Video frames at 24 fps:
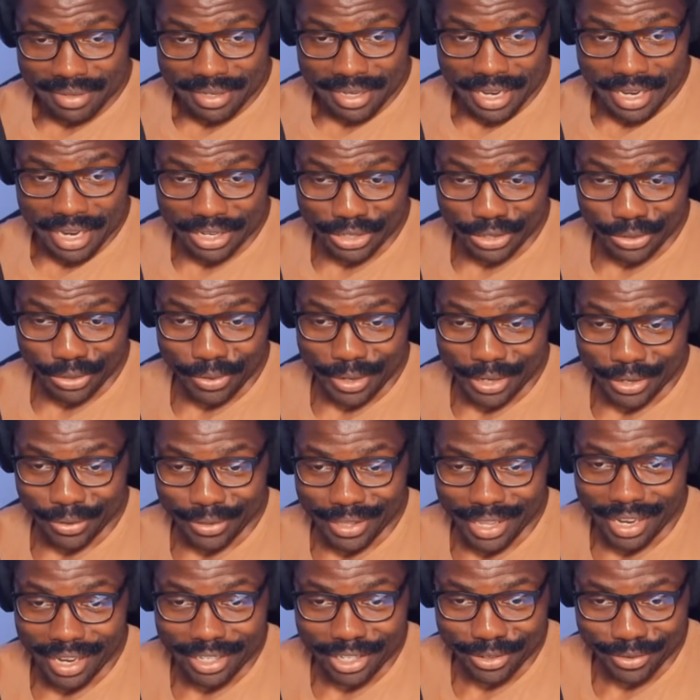
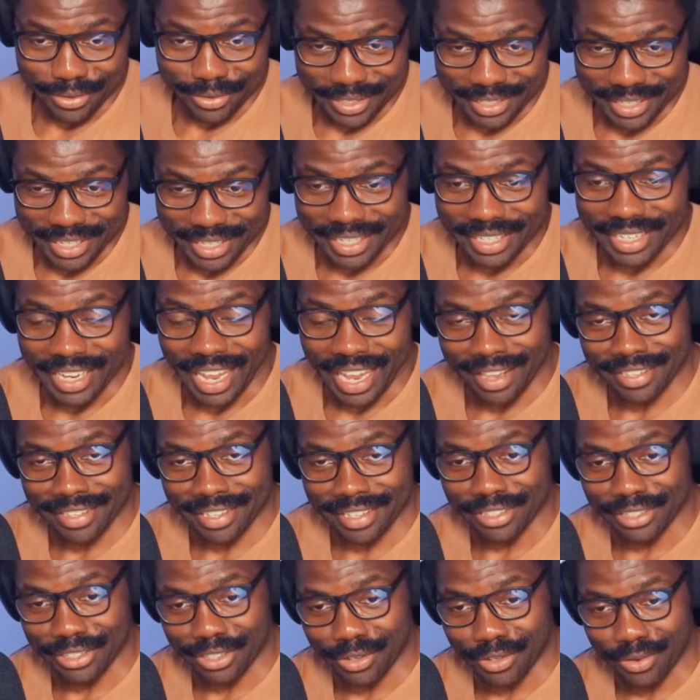historical accuracy in
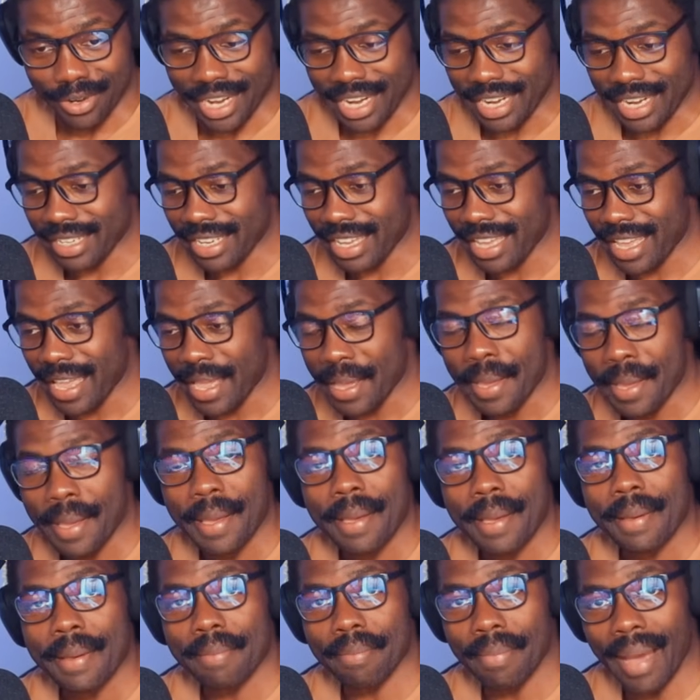Assassin's Creed,
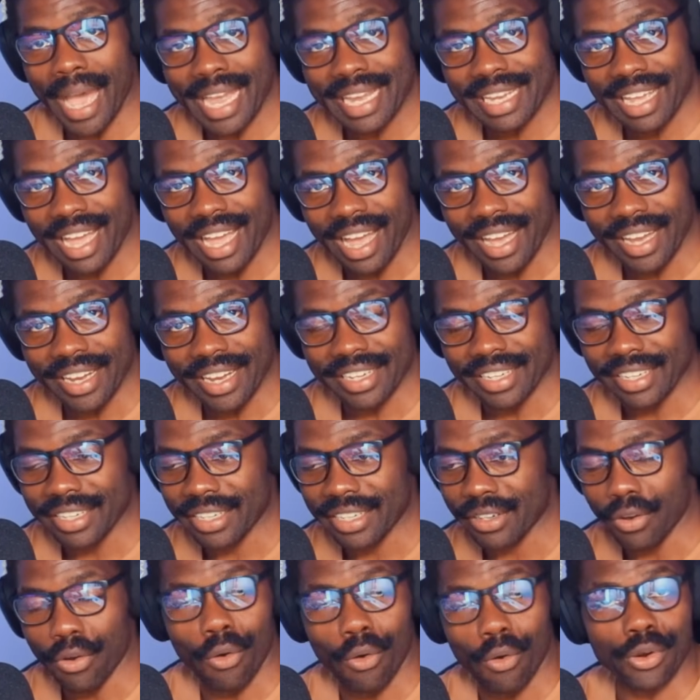my guy
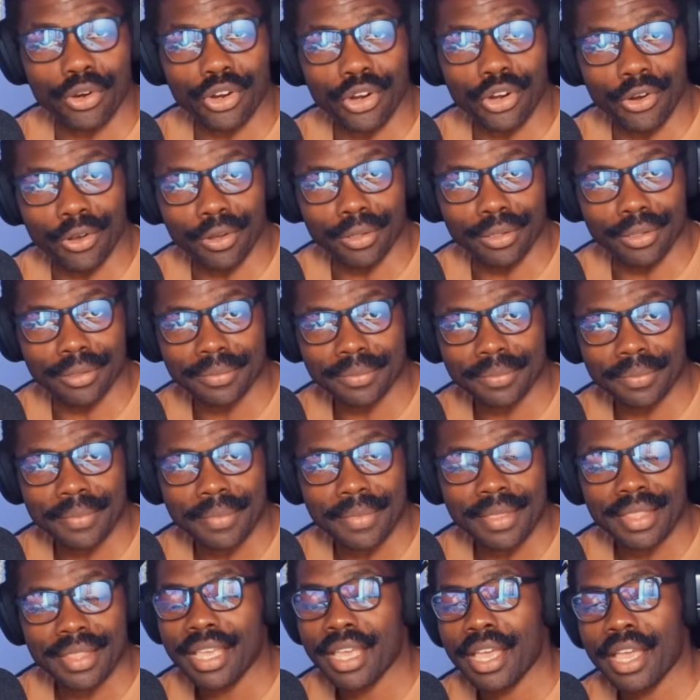or girl,
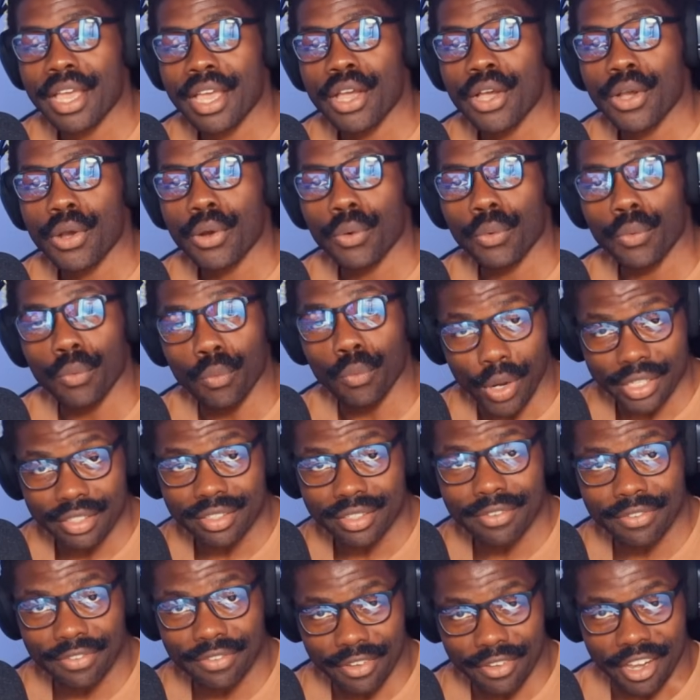
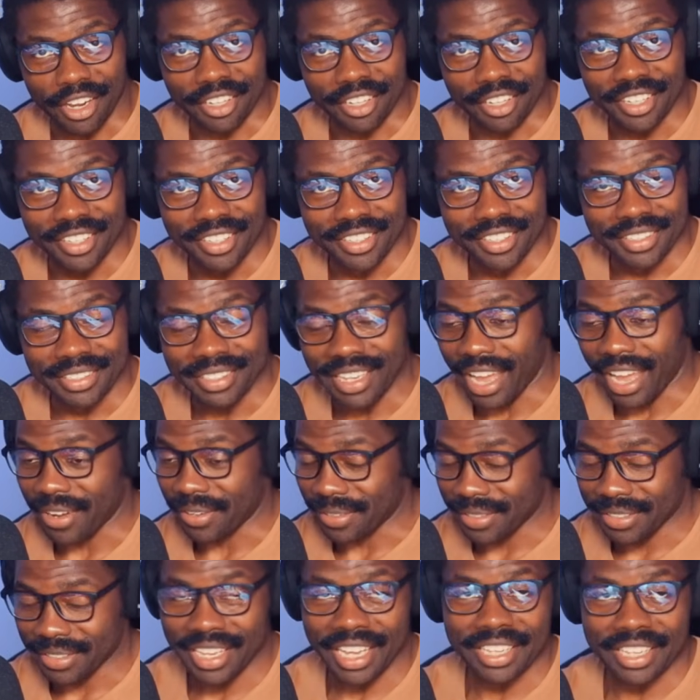what the fuck?
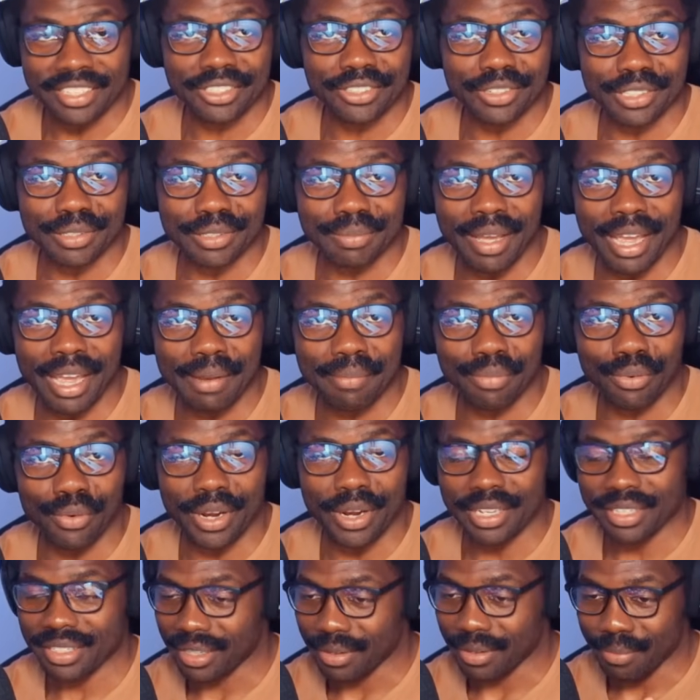Now, that's just my
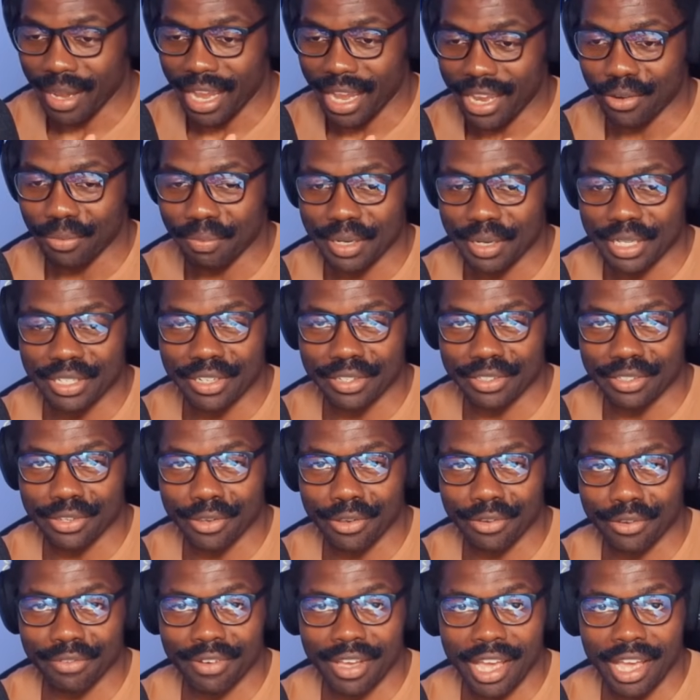point, my opinion
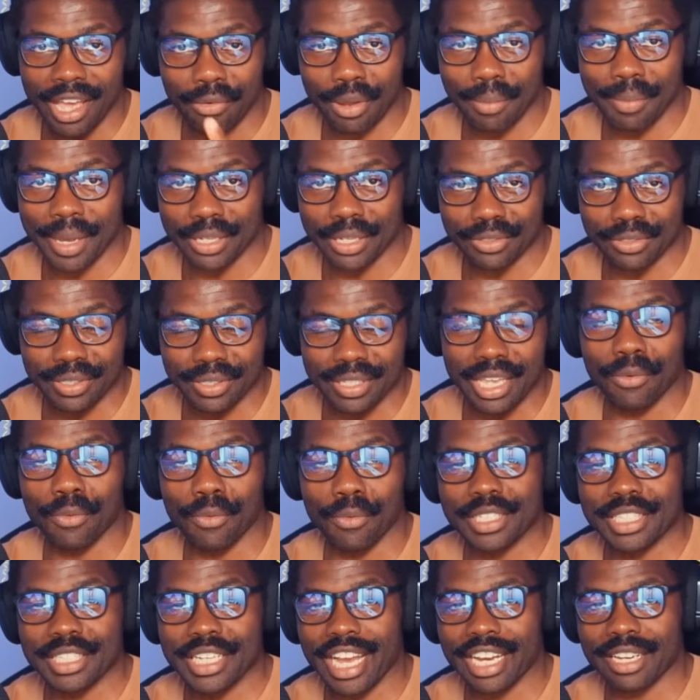so far. We're about to hear
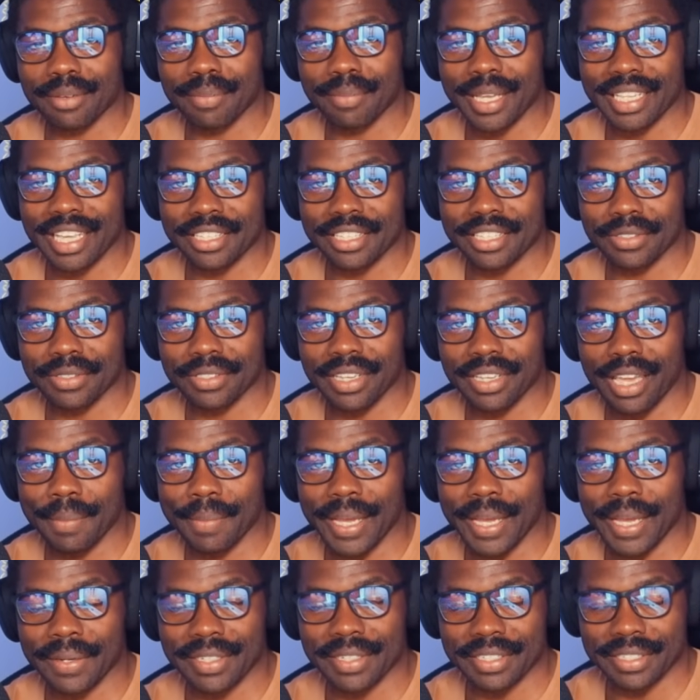what the Ackman has to say
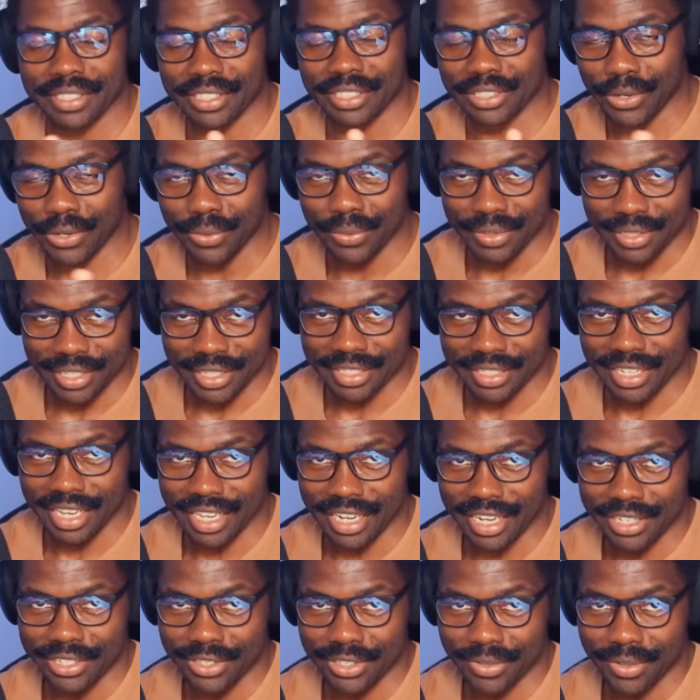about this, so let's get into